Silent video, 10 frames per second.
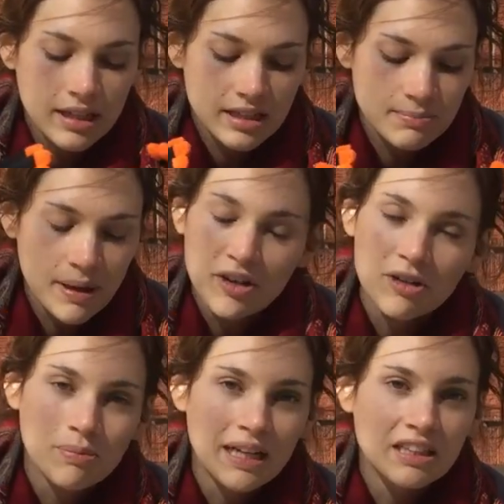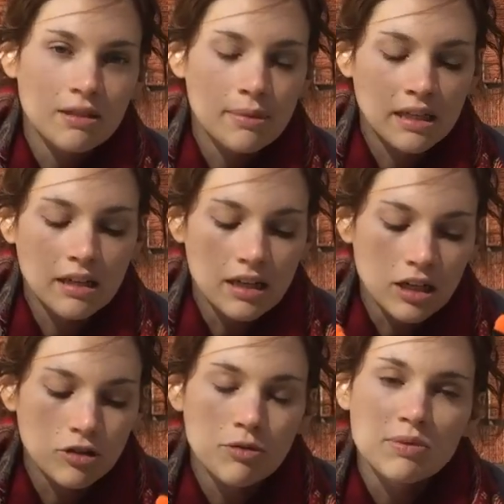It's better to plant them
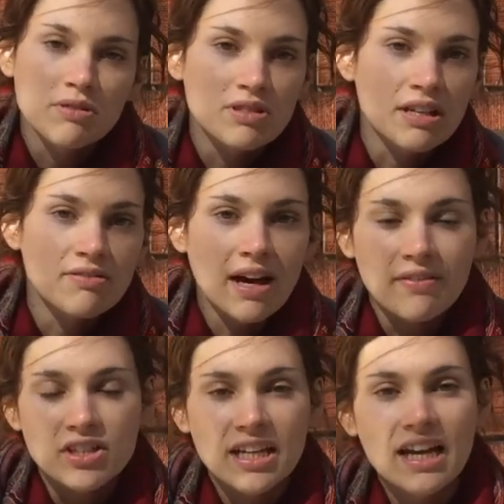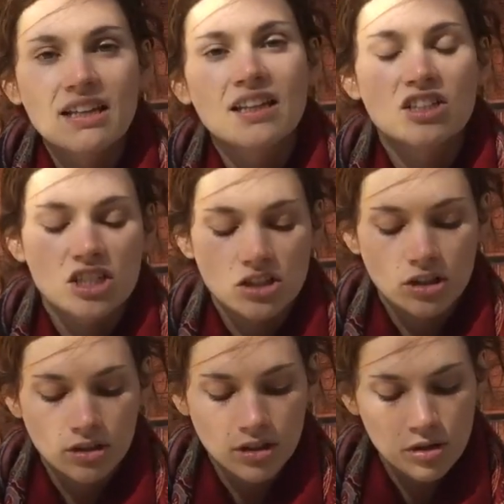in groups of say 5 or 10 than just
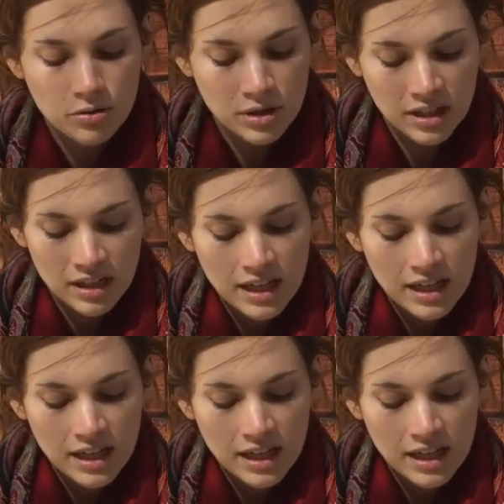on their own.